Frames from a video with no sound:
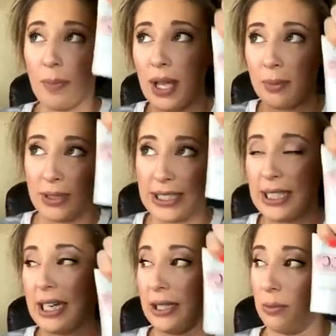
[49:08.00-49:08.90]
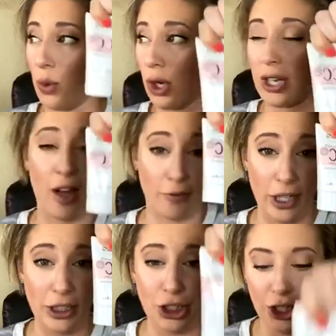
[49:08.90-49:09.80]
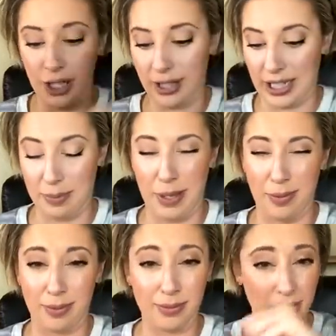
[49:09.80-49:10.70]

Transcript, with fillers: pigmented and more coverage than BB,